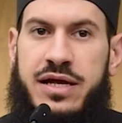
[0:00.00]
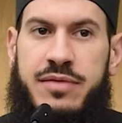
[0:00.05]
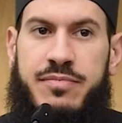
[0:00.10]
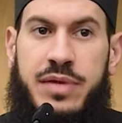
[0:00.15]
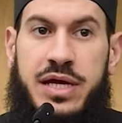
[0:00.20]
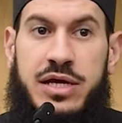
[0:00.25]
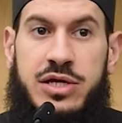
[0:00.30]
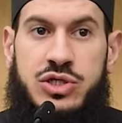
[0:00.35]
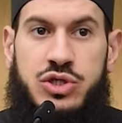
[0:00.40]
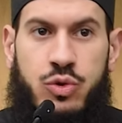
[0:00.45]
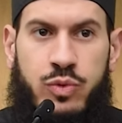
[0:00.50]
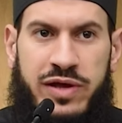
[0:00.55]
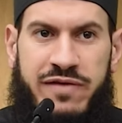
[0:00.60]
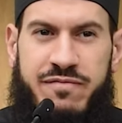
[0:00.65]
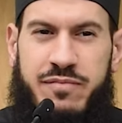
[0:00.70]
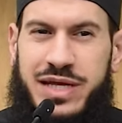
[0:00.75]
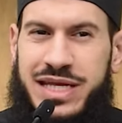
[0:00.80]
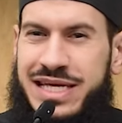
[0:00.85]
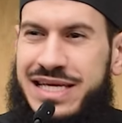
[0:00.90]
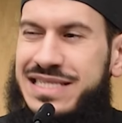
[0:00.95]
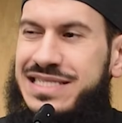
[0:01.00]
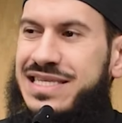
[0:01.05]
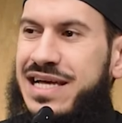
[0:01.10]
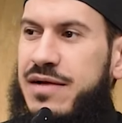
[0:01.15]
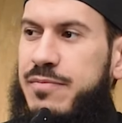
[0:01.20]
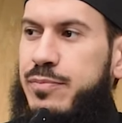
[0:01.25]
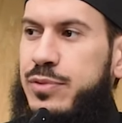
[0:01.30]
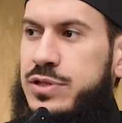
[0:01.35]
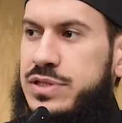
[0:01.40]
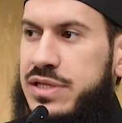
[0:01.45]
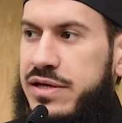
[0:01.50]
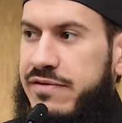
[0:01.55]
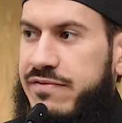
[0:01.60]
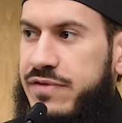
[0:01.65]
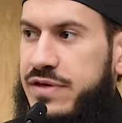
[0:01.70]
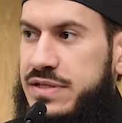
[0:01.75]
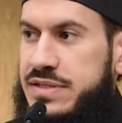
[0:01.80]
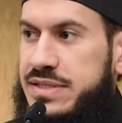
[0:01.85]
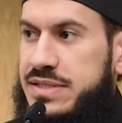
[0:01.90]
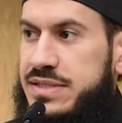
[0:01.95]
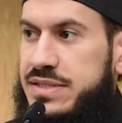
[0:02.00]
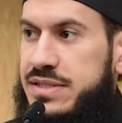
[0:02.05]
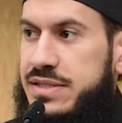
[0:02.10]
So we have many examples of this.